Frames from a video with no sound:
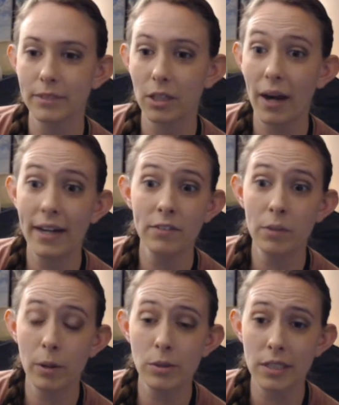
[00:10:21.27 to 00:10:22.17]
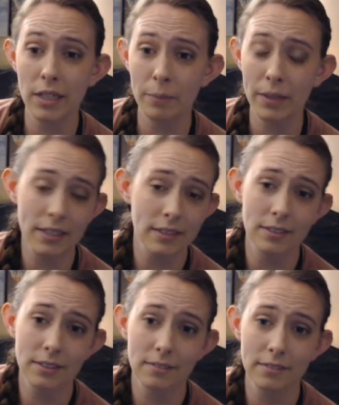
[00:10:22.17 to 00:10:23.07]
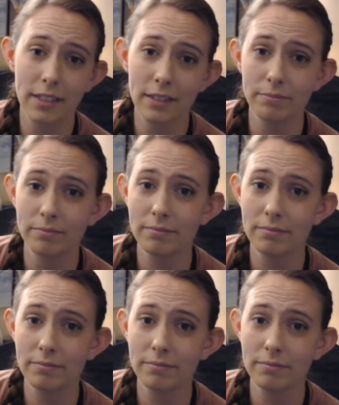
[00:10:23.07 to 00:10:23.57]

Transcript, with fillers: So I never posted it because it